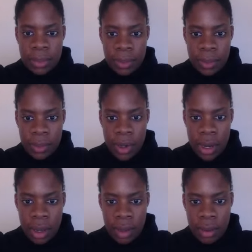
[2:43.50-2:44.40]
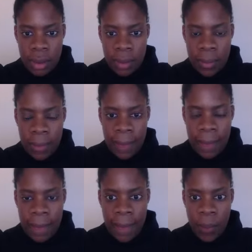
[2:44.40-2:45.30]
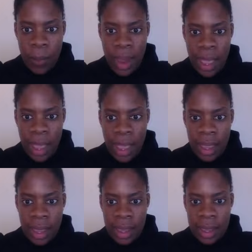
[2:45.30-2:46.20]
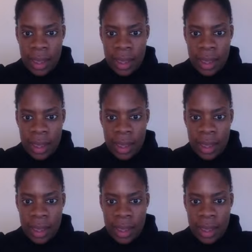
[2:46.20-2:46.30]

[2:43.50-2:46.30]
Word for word: so people know where